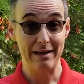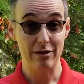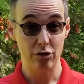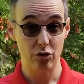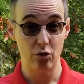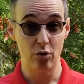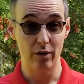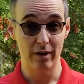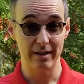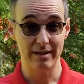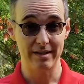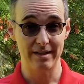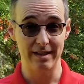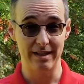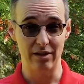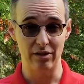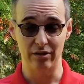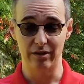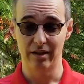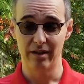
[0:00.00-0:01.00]
sure it's
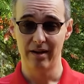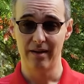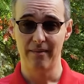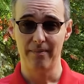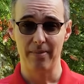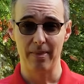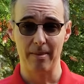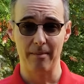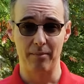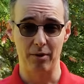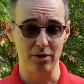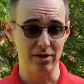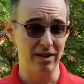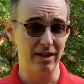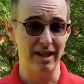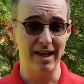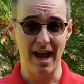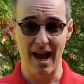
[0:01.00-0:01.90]
sealed. Personally,